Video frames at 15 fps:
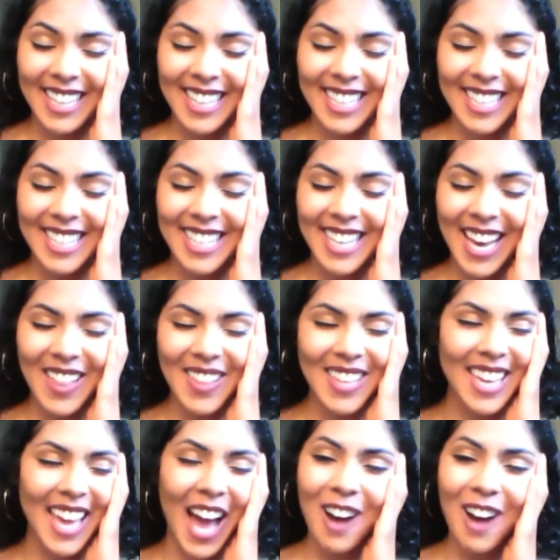
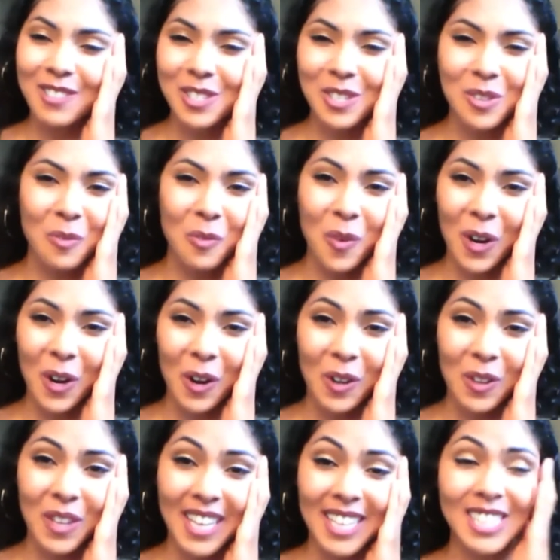yelling out to the
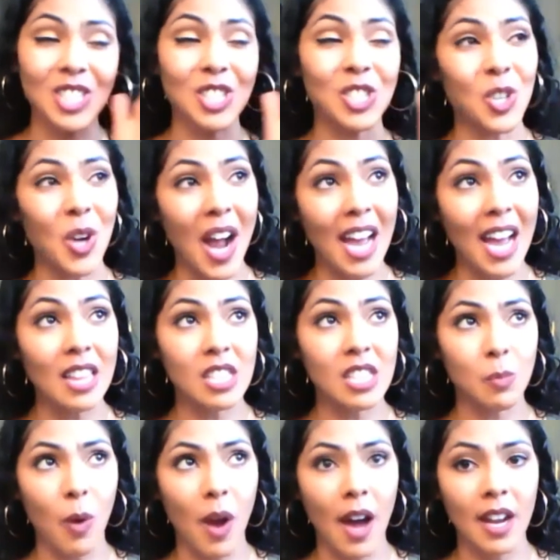world, like to try this
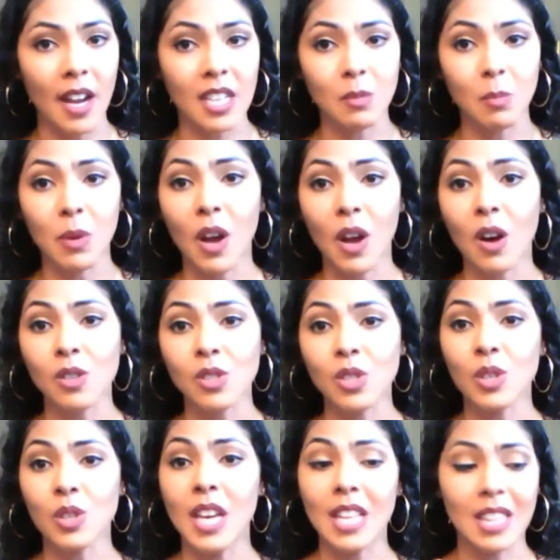product, but
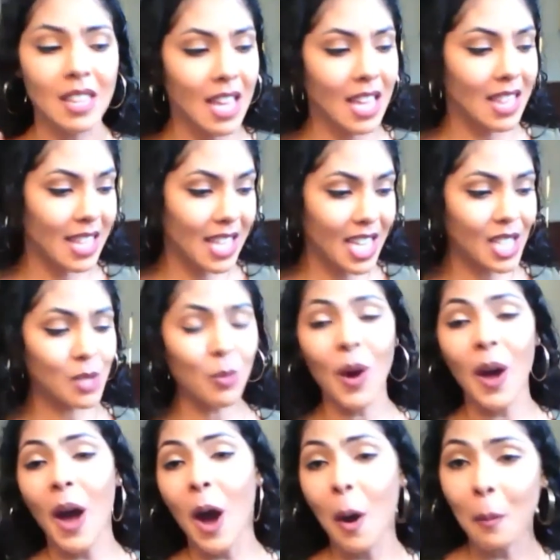also like these will
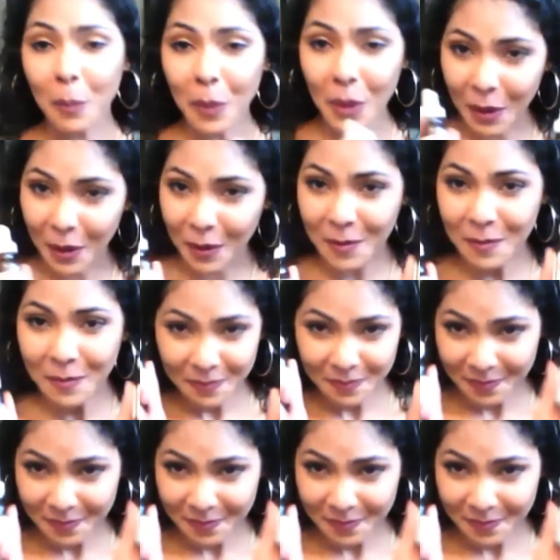help you.